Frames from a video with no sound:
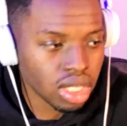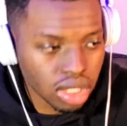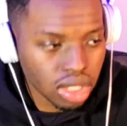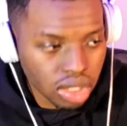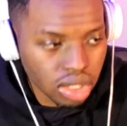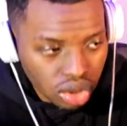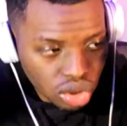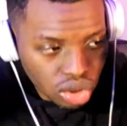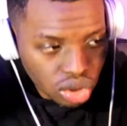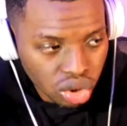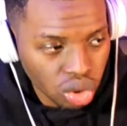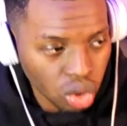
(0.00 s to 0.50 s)

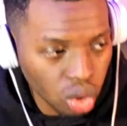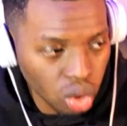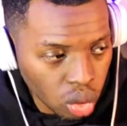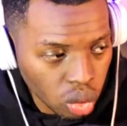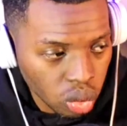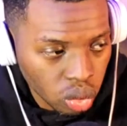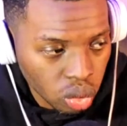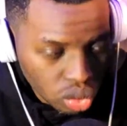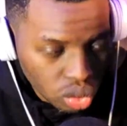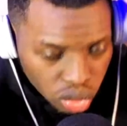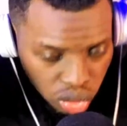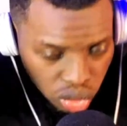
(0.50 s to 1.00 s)
Yo,
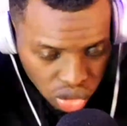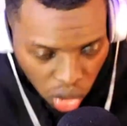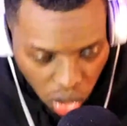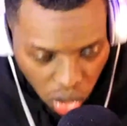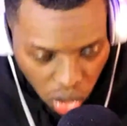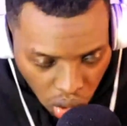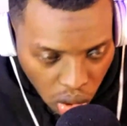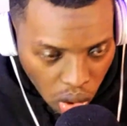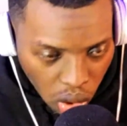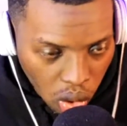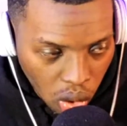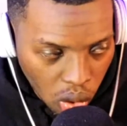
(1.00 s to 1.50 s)

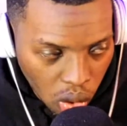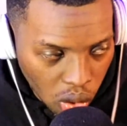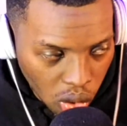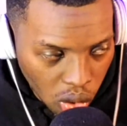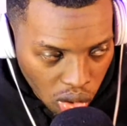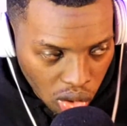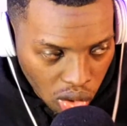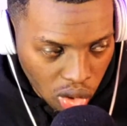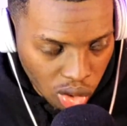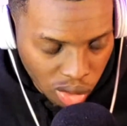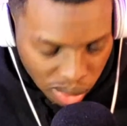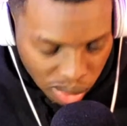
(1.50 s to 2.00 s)

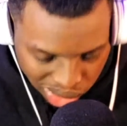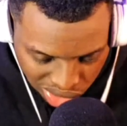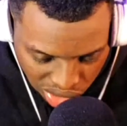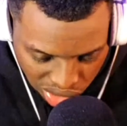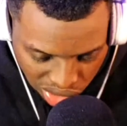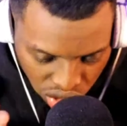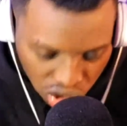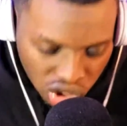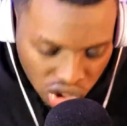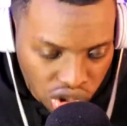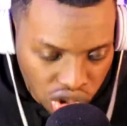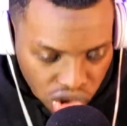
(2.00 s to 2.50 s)
to was
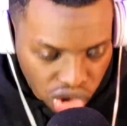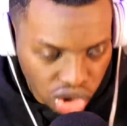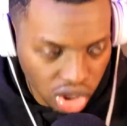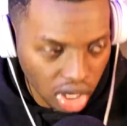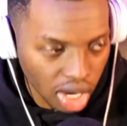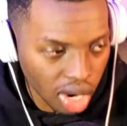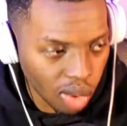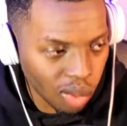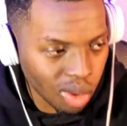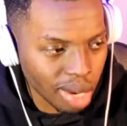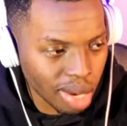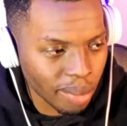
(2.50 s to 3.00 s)
good,
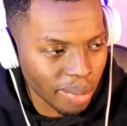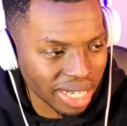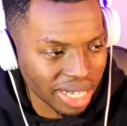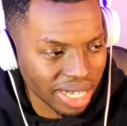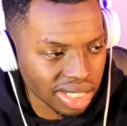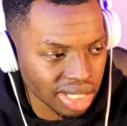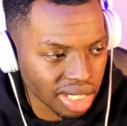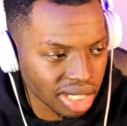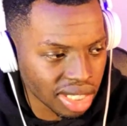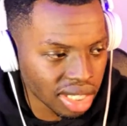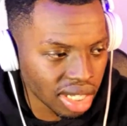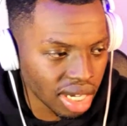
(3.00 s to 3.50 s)
y'all. Welcome back to
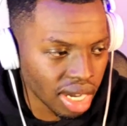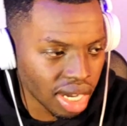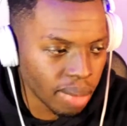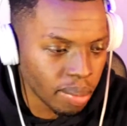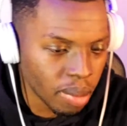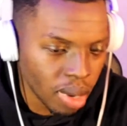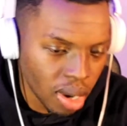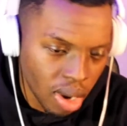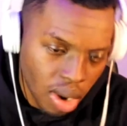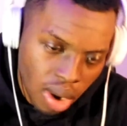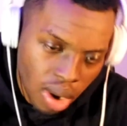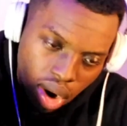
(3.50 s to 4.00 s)
the club.
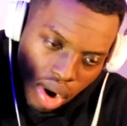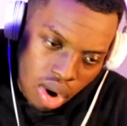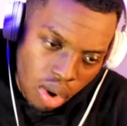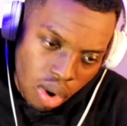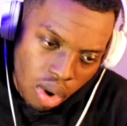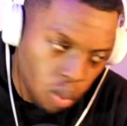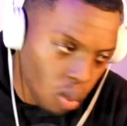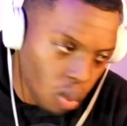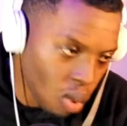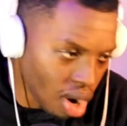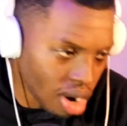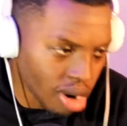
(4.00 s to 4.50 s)

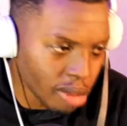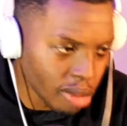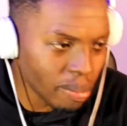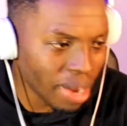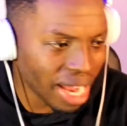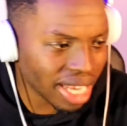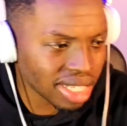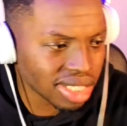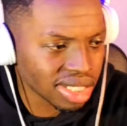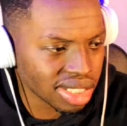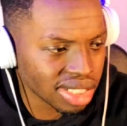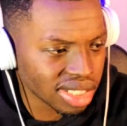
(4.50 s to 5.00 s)
Welcome
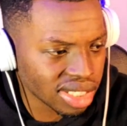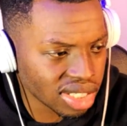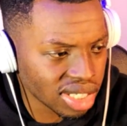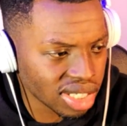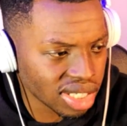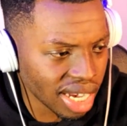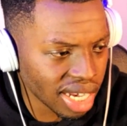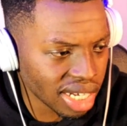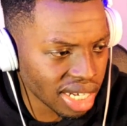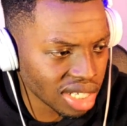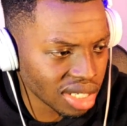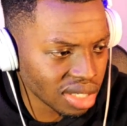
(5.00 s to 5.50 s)
back to the
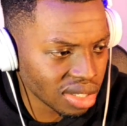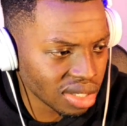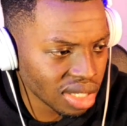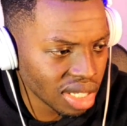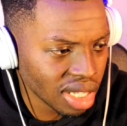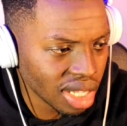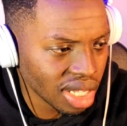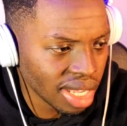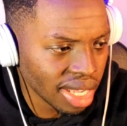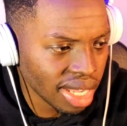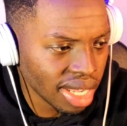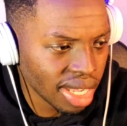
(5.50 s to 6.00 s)
channel.
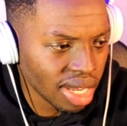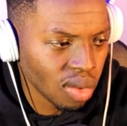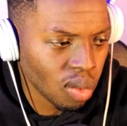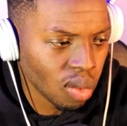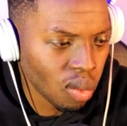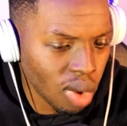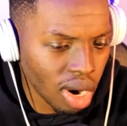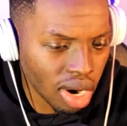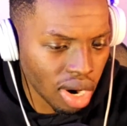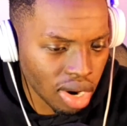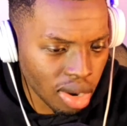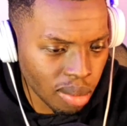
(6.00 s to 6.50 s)

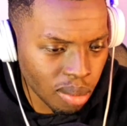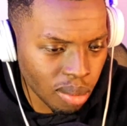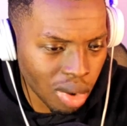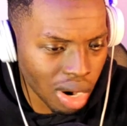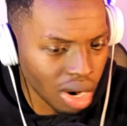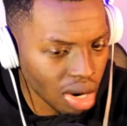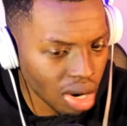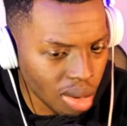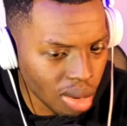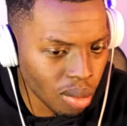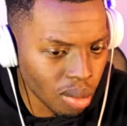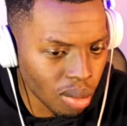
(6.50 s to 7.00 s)
Welcome
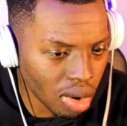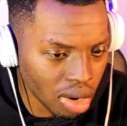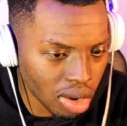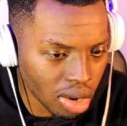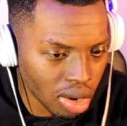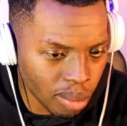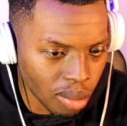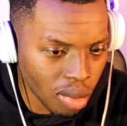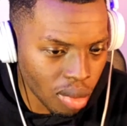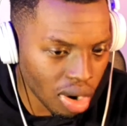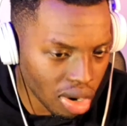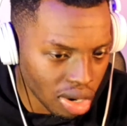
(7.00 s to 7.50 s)

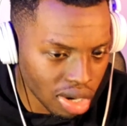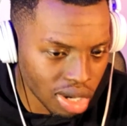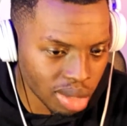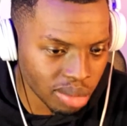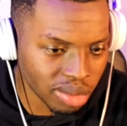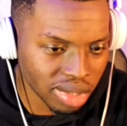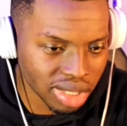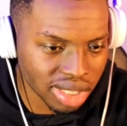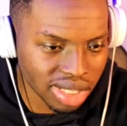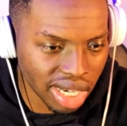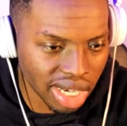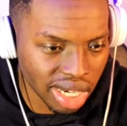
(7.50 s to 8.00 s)
to
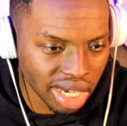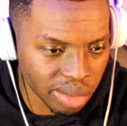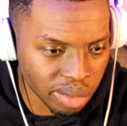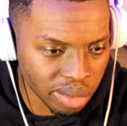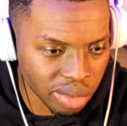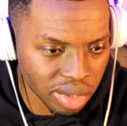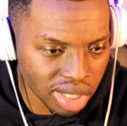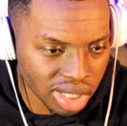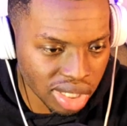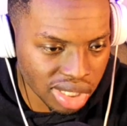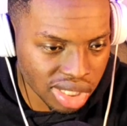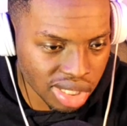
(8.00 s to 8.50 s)
Tech
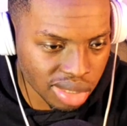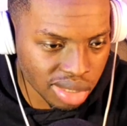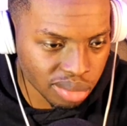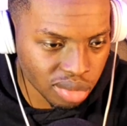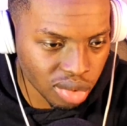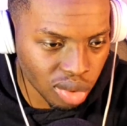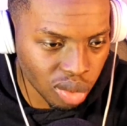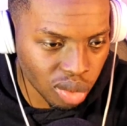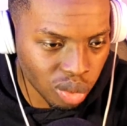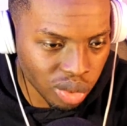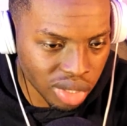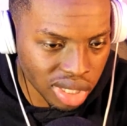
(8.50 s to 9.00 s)
Realism, where
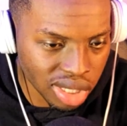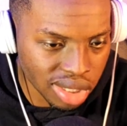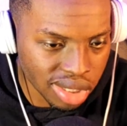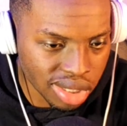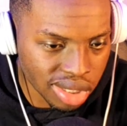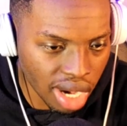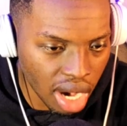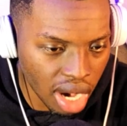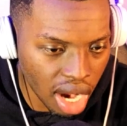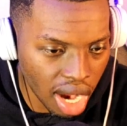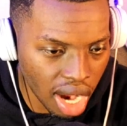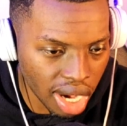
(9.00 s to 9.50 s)
we
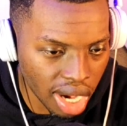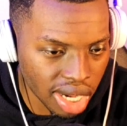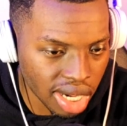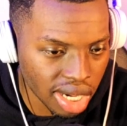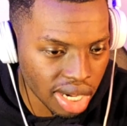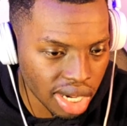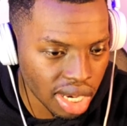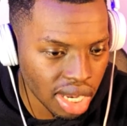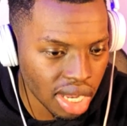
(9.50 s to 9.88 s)
talk